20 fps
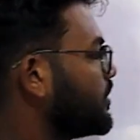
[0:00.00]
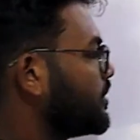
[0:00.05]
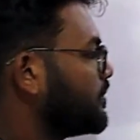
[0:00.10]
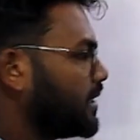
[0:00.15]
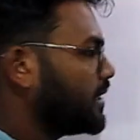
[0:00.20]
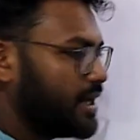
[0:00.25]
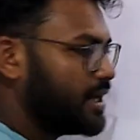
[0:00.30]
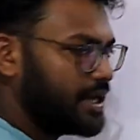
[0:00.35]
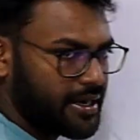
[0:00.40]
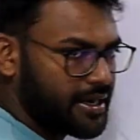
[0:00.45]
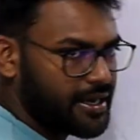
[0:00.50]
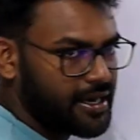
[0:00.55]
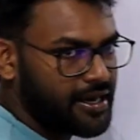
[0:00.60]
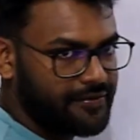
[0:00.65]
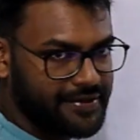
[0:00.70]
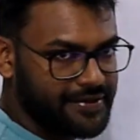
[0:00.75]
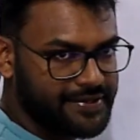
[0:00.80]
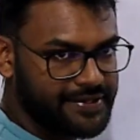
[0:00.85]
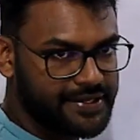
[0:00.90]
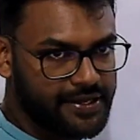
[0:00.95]
be a derived
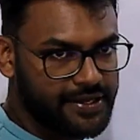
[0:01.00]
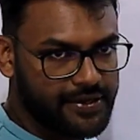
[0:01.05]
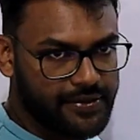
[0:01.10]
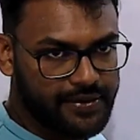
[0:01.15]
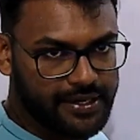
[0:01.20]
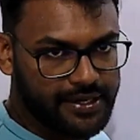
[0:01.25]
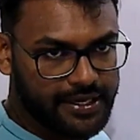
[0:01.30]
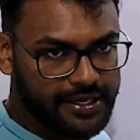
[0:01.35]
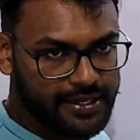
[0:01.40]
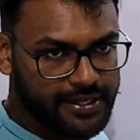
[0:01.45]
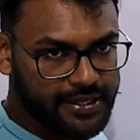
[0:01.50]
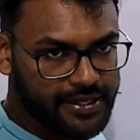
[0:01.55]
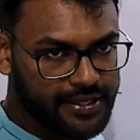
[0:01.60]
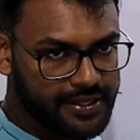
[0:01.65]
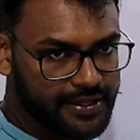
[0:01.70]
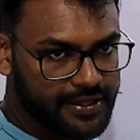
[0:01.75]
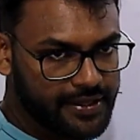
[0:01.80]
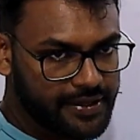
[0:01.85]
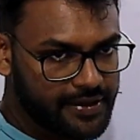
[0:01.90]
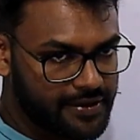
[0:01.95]
physical quantity,
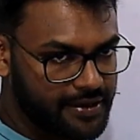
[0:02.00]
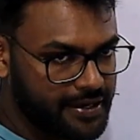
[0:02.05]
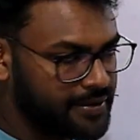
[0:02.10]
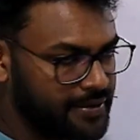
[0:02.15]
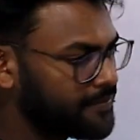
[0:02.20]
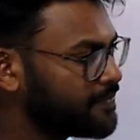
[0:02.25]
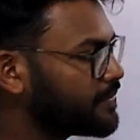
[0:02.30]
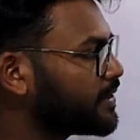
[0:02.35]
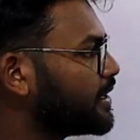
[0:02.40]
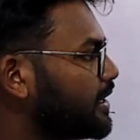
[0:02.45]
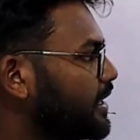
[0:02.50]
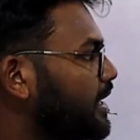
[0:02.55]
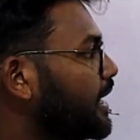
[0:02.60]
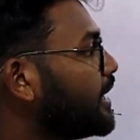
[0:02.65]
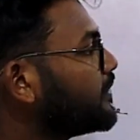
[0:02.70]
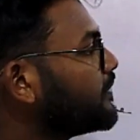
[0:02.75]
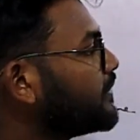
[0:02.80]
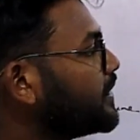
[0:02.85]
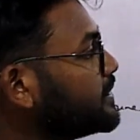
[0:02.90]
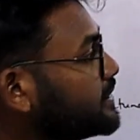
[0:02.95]
right?
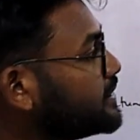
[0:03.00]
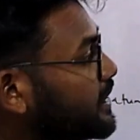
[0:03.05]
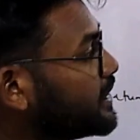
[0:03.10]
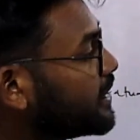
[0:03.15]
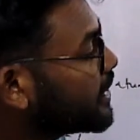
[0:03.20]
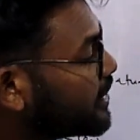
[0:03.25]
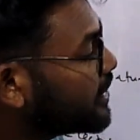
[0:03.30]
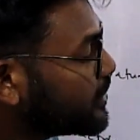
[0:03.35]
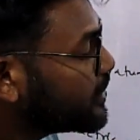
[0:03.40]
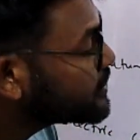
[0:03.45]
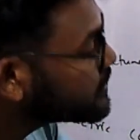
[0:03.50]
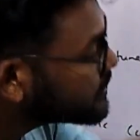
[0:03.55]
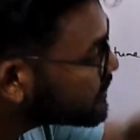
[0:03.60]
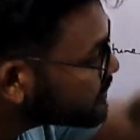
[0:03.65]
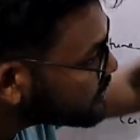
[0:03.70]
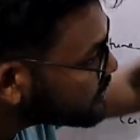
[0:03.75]
Likewise, there are dozens